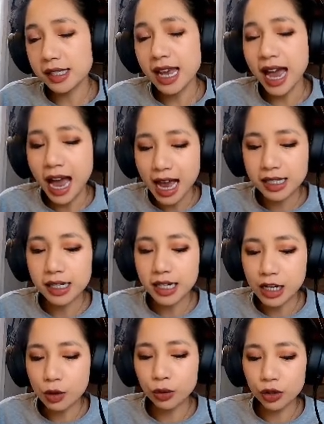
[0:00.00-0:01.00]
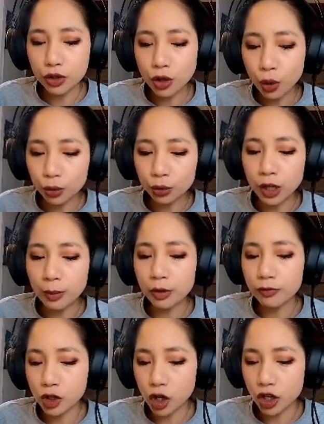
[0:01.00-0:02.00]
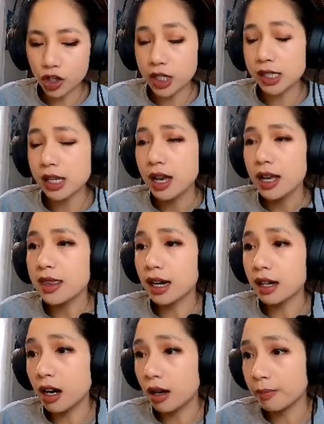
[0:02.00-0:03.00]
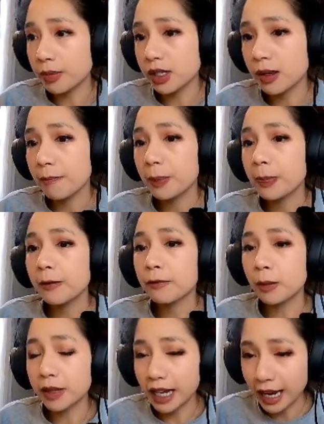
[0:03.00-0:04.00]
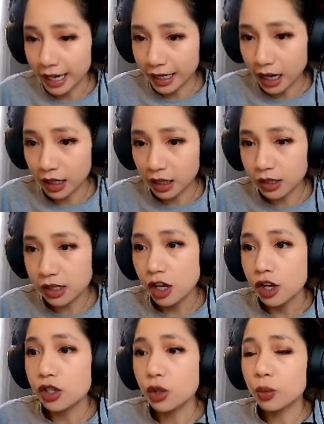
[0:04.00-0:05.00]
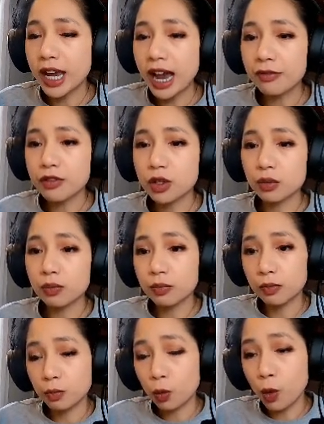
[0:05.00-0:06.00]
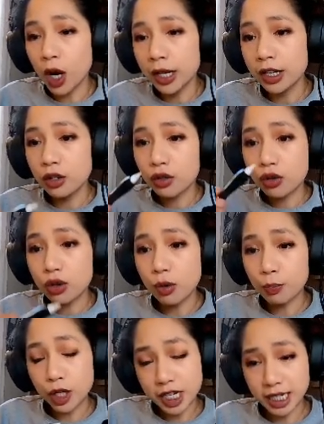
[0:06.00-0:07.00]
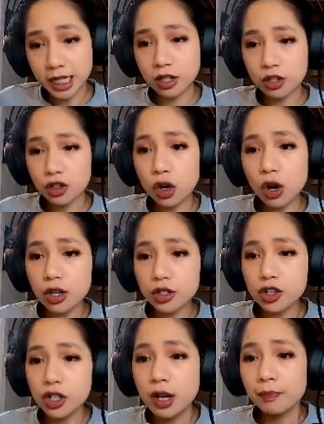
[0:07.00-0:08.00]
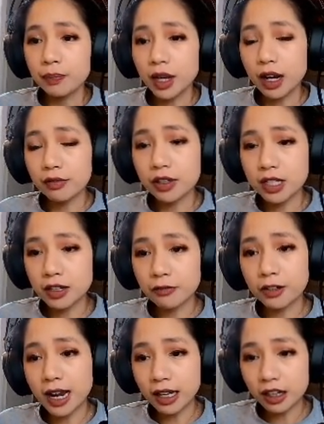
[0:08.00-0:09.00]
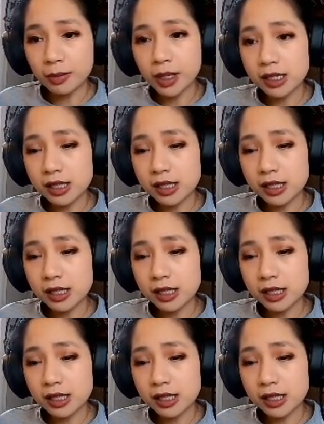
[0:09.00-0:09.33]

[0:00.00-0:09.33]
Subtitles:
has to equal the total number of charges that comes from the anions. So we have to, one, predict the charge of the different elements